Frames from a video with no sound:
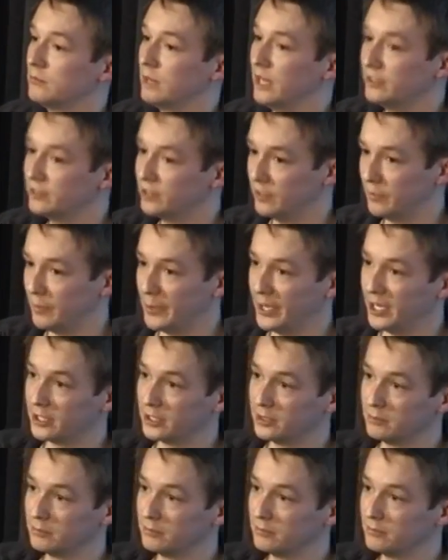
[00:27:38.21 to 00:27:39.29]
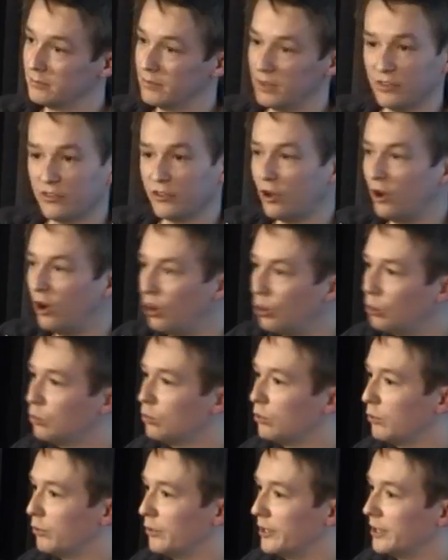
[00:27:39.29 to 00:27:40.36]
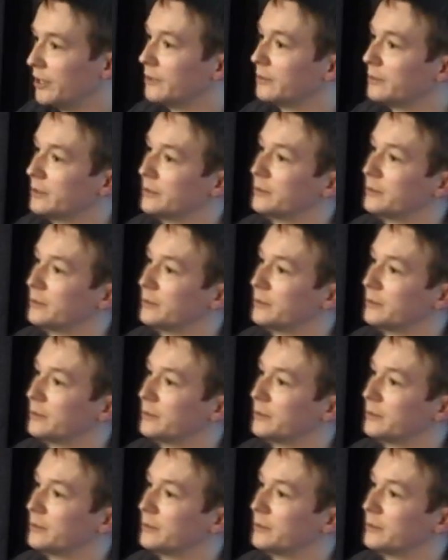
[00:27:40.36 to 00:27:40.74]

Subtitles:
and serve it back. That's the whole thing.